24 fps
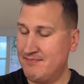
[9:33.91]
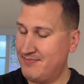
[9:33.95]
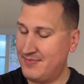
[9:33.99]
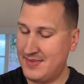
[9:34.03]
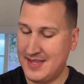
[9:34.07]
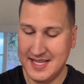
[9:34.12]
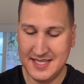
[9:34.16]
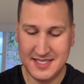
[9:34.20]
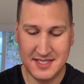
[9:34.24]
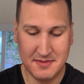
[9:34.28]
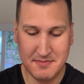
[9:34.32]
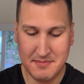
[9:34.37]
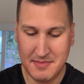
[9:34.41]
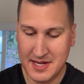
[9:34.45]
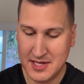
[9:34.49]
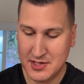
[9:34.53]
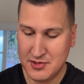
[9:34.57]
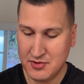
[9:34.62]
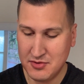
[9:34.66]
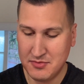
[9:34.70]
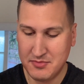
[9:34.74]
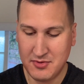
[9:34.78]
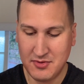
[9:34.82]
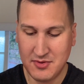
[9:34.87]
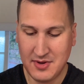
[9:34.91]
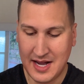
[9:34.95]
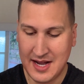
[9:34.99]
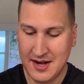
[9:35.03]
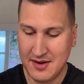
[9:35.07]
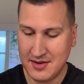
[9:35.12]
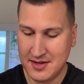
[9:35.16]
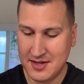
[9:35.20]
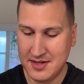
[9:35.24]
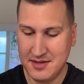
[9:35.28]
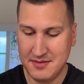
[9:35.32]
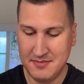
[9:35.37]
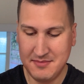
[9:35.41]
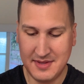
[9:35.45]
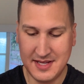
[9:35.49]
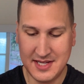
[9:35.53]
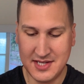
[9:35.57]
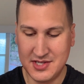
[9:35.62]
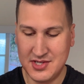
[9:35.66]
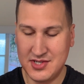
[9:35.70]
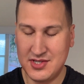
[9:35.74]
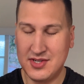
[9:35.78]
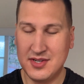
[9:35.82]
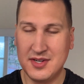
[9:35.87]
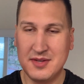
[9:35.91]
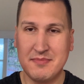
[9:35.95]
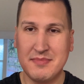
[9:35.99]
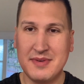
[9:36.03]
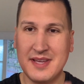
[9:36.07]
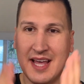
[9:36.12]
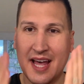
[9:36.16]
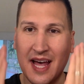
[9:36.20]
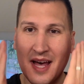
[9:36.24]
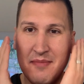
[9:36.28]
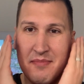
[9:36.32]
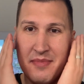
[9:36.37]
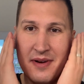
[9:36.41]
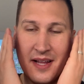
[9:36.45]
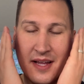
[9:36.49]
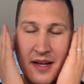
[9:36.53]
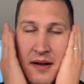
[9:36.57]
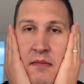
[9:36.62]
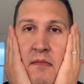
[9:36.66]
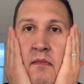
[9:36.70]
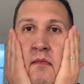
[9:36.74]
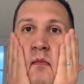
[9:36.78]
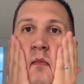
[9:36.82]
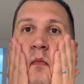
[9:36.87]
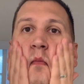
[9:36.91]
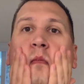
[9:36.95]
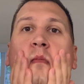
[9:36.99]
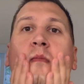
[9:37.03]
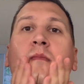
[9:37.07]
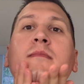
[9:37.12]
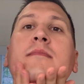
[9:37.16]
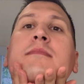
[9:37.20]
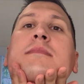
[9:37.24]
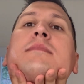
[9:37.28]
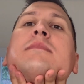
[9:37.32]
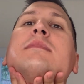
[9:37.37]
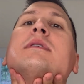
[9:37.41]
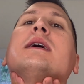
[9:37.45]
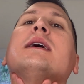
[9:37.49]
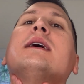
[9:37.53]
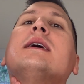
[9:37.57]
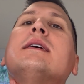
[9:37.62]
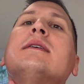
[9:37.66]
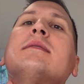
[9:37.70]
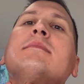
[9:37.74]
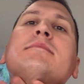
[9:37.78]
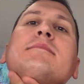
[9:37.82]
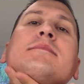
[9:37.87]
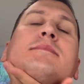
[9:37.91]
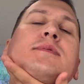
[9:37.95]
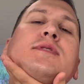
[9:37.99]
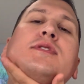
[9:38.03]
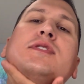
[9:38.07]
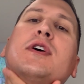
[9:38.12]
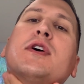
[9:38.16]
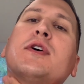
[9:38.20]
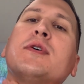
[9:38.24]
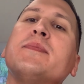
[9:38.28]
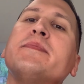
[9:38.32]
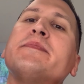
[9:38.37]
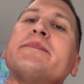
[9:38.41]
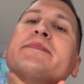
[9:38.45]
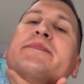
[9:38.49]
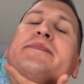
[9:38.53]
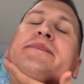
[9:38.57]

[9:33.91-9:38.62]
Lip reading: that's a measurable outcome that shouldn't be happening. So